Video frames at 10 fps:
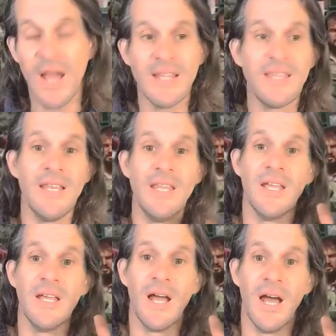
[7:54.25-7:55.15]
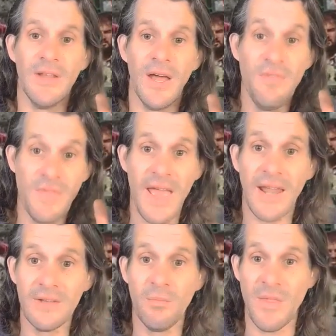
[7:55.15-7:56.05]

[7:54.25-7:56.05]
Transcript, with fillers: and it didn't and, and then